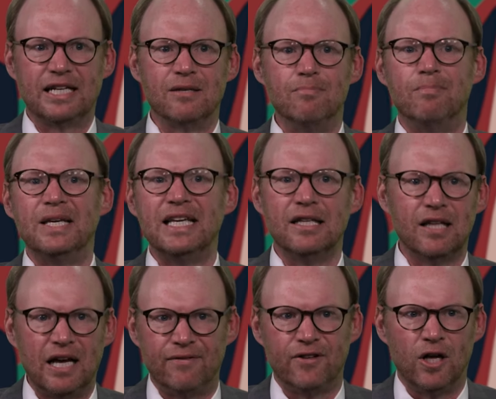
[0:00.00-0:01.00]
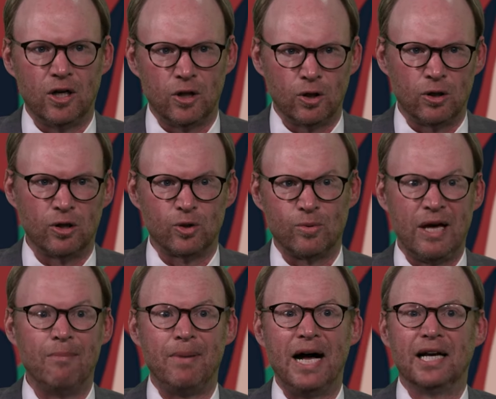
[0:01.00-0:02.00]
They can be lifelong learners
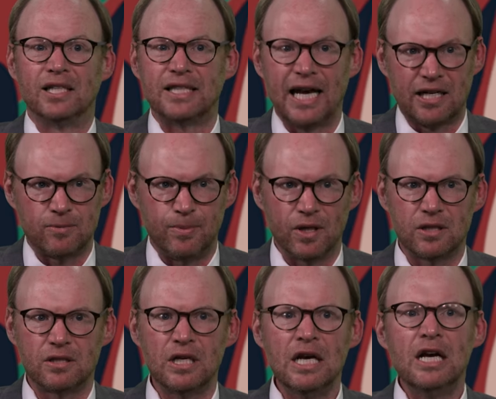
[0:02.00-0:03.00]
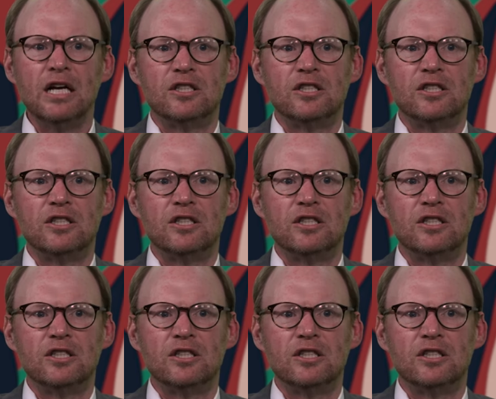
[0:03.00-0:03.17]
without buying textbooks.